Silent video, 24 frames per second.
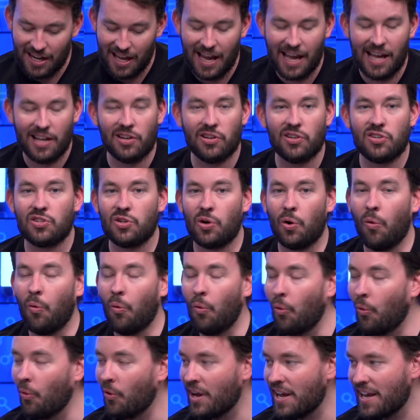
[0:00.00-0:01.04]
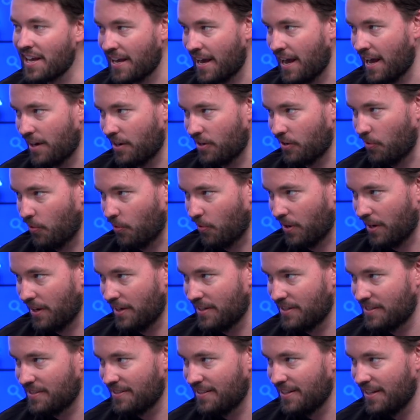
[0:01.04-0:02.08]
and toy
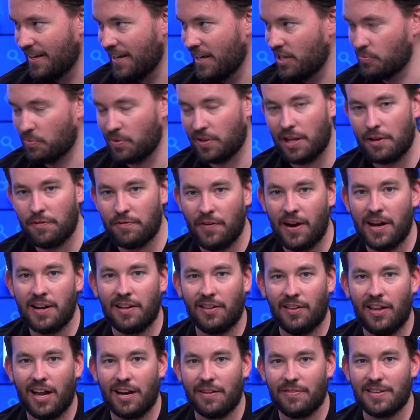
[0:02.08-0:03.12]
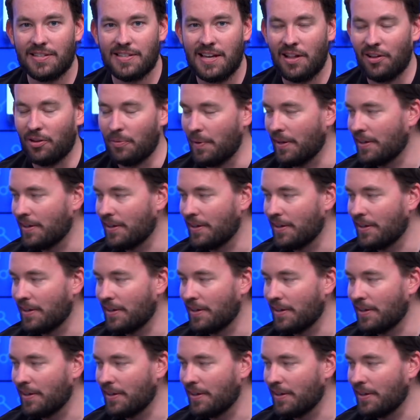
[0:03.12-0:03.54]
categories is where they find a lot of this element.